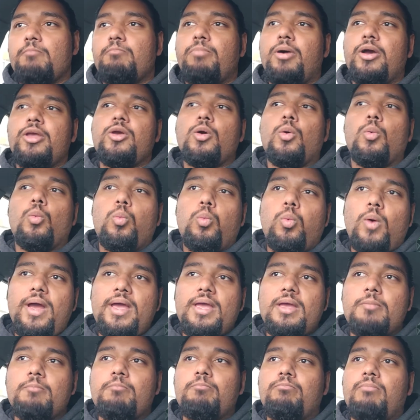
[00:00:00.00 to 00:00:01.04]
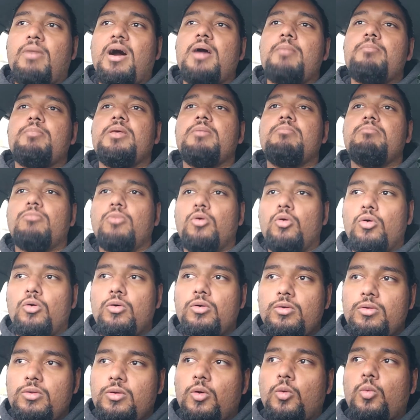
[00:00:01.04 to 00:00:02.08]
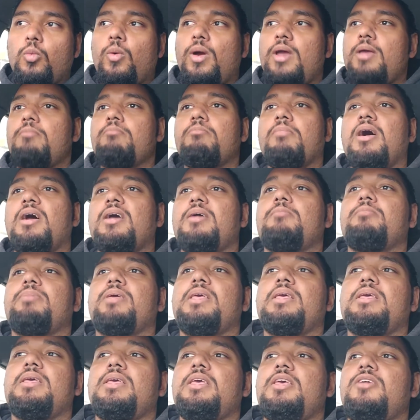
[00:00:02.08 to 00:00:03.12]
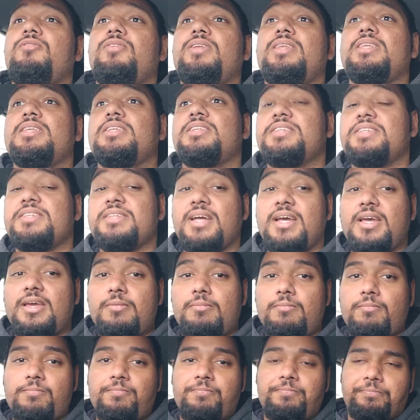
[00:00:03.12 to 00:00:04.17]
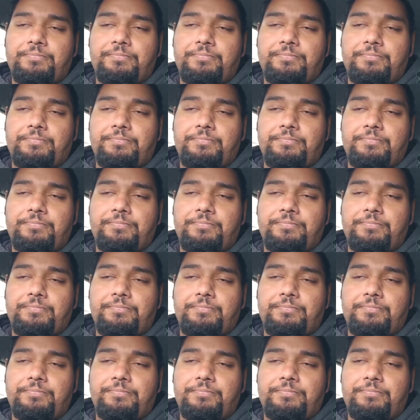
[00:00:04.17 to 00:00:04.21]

But your weight might be more, your weight might be even the same.